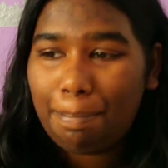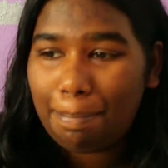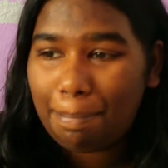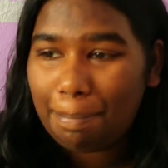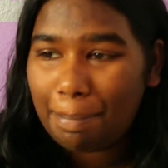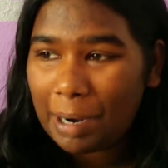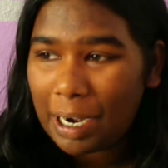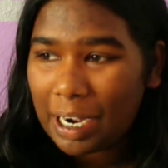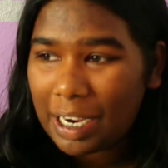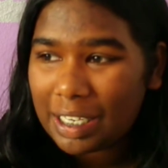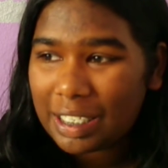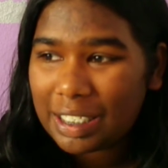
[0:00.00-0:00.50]

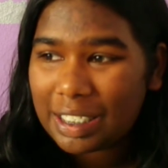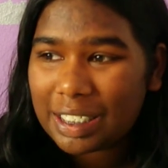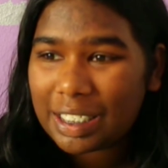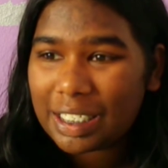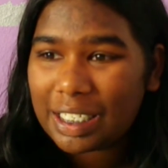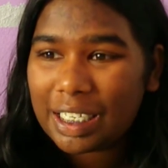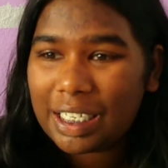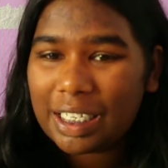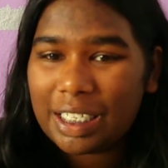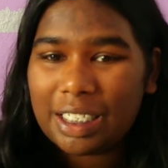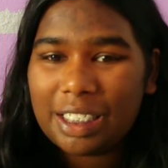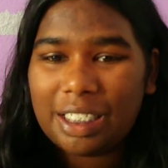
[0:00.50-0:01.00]
But
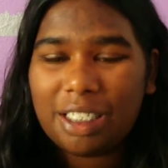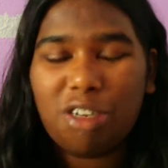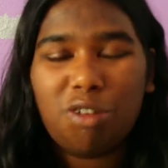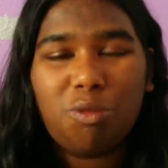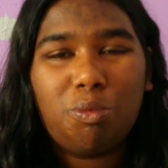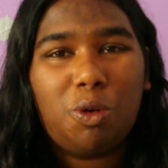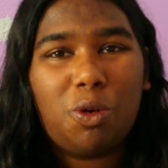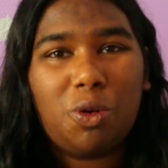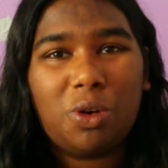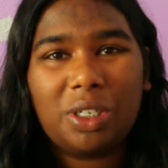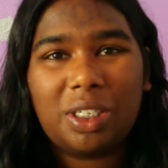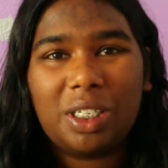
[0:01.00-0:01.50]
it is an
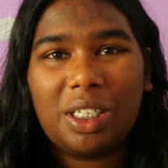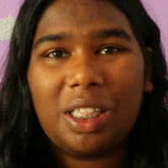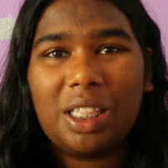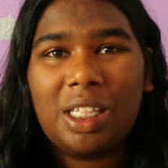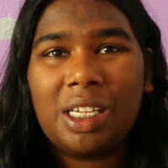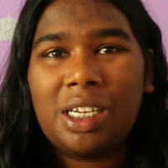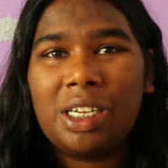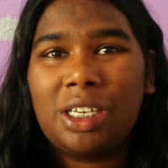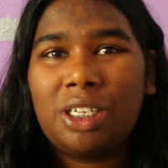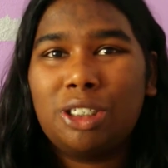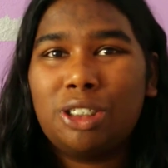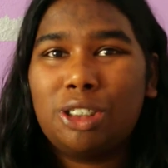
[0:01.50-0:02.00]
important
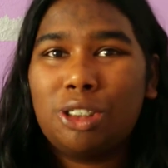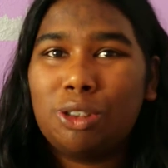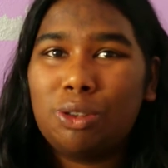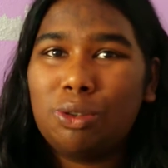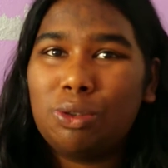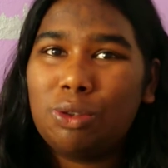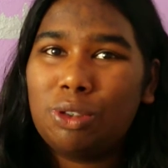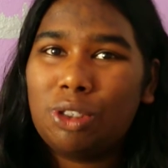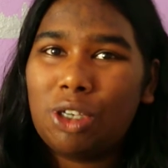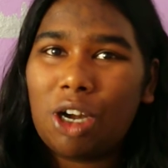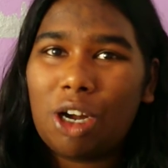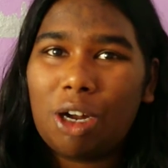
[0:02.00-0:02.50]
thing
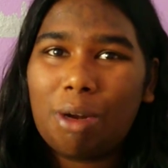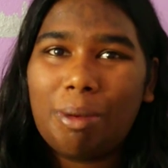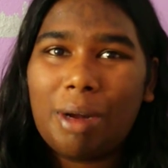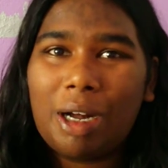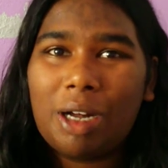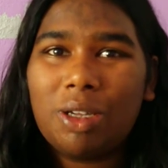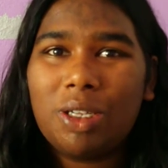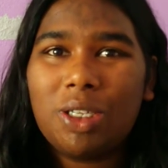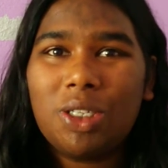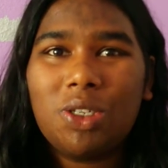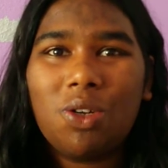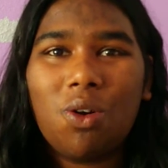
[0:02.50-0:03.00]
to talk
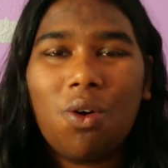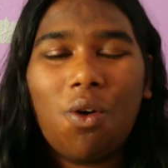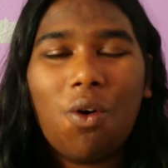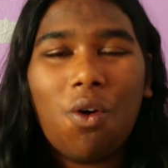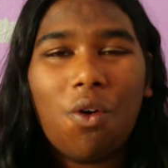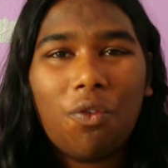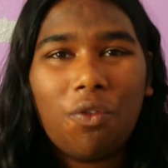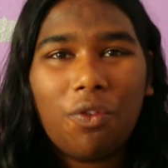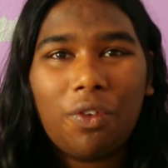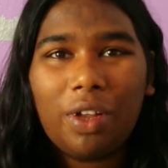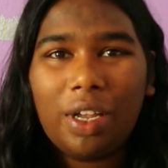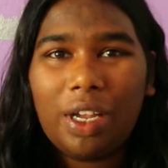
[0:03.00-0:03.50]
about, so
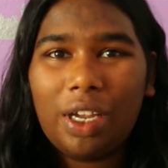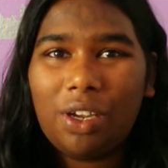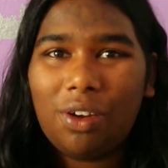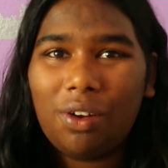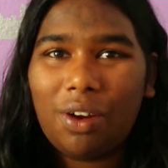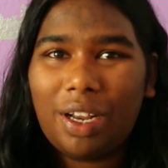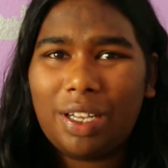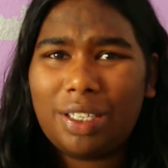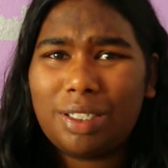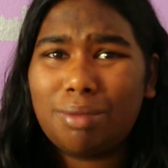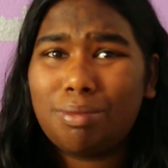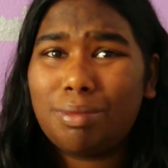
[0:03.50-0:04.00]
hopefully you
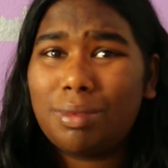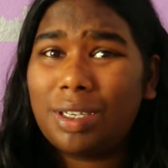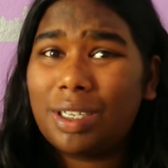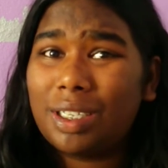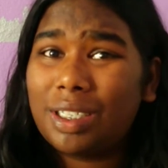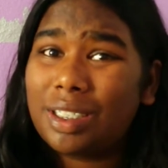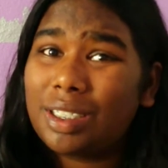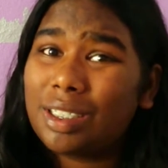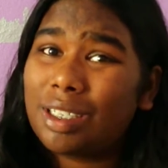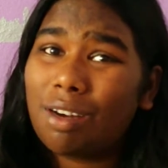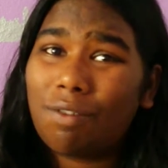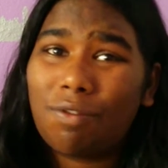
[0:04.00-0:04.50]
get some
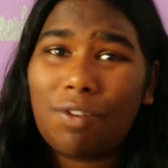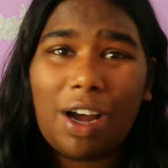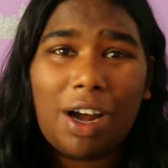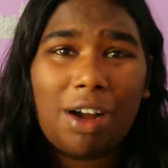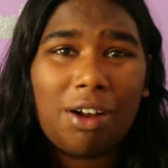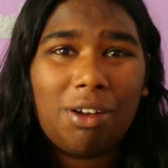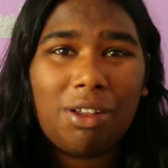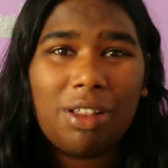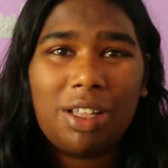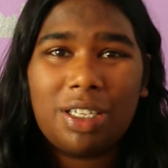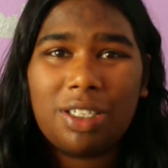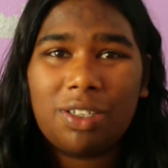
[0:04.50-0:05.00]
good stuff
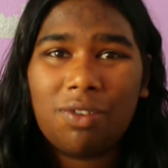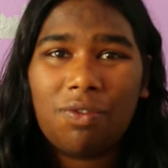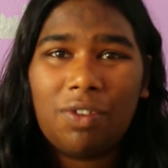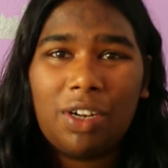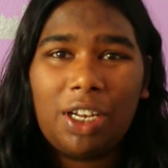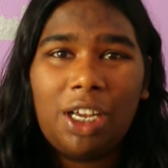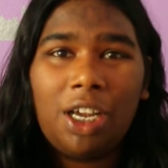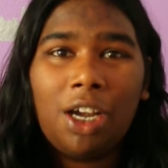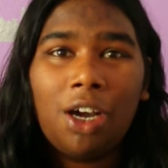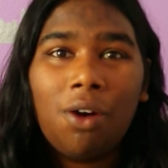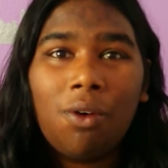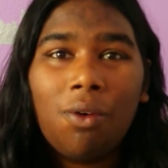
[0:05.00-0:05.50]
out of this
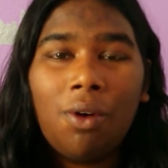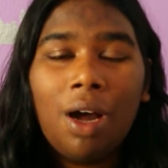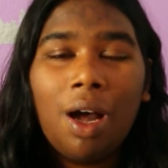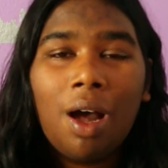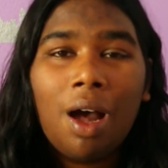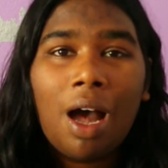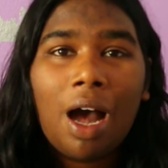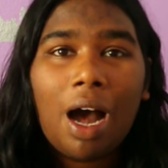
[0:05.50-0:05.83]
video.